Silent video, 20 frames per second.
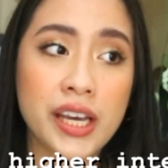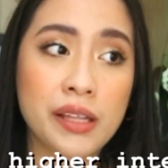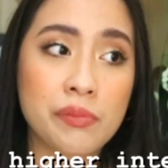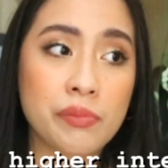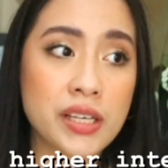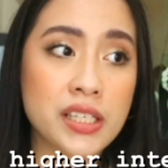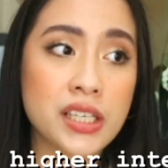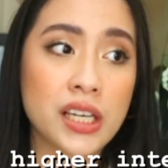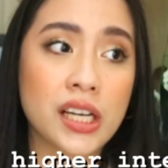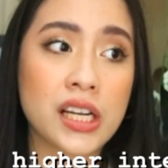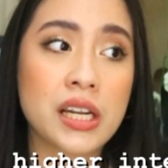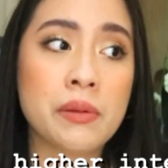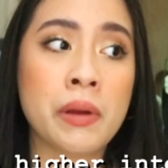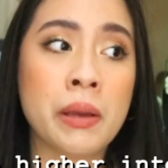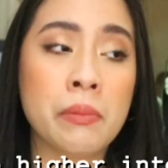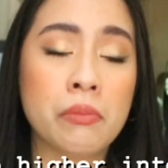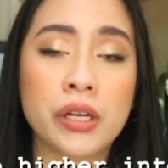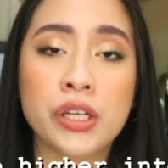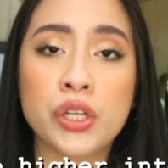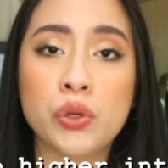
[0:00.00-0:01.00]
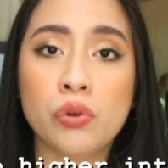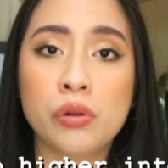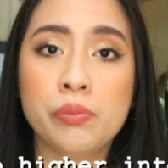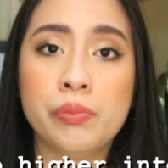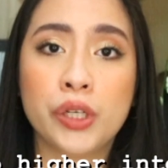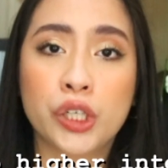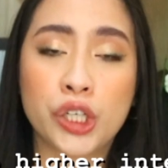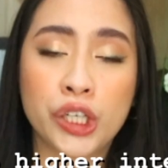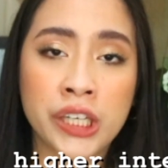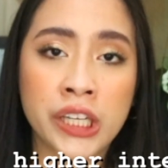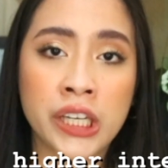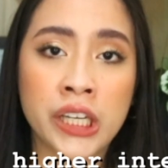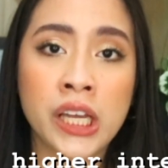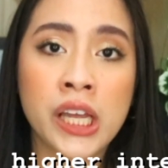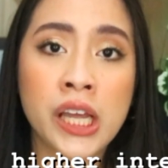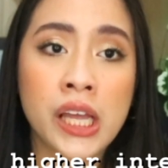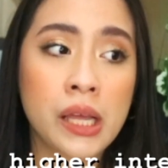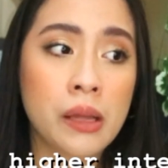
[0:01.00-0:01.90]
and basically my money will be earning